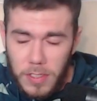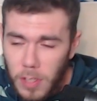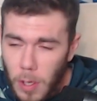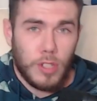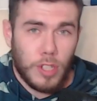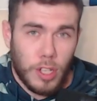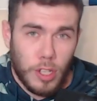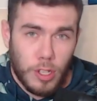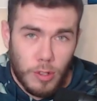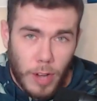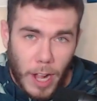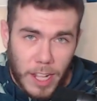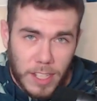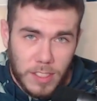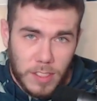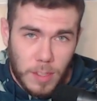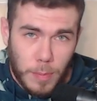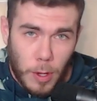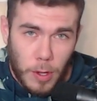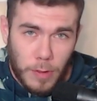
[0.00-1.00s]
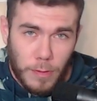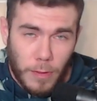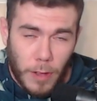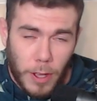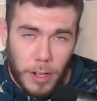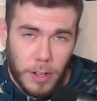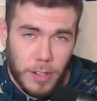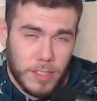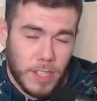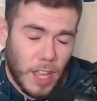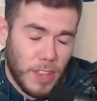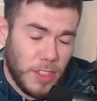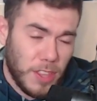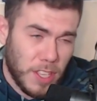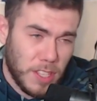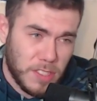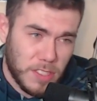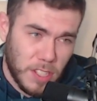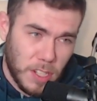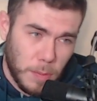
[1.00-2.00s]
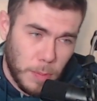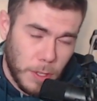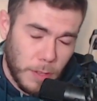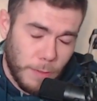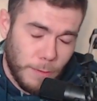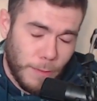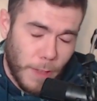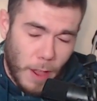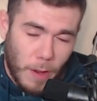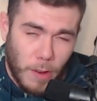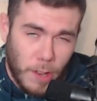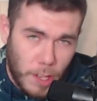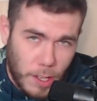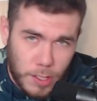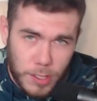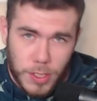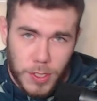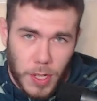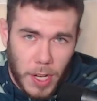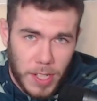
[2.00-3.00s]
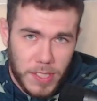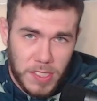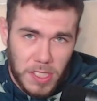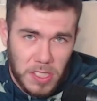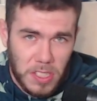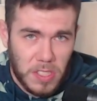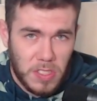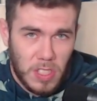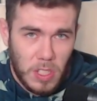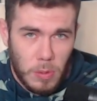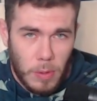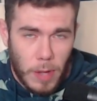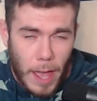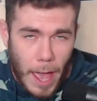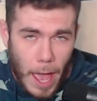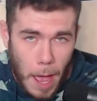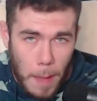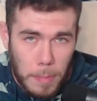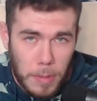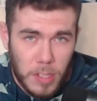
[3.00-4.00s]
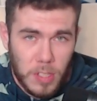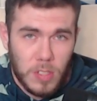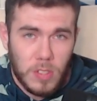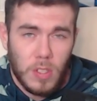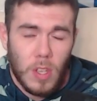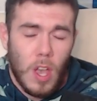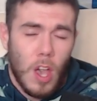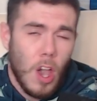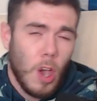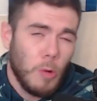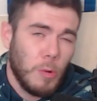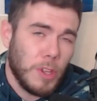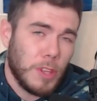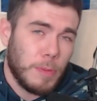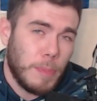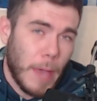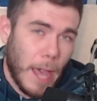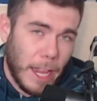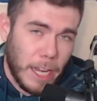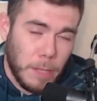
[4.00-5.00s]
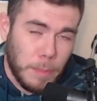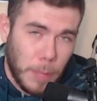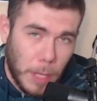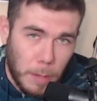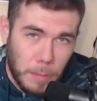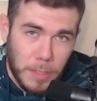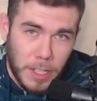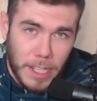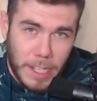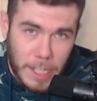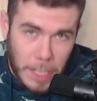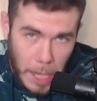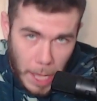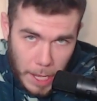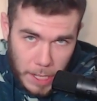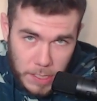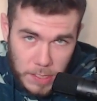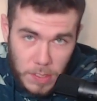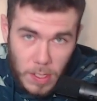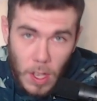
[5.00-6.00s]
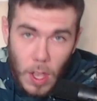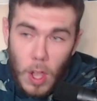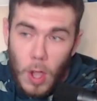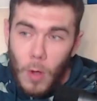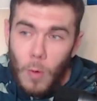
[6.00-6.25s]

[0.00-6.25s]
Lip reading: So congrats to both fighters. I think it's going to be very interesting to see what happens with Paddy Pimblett next.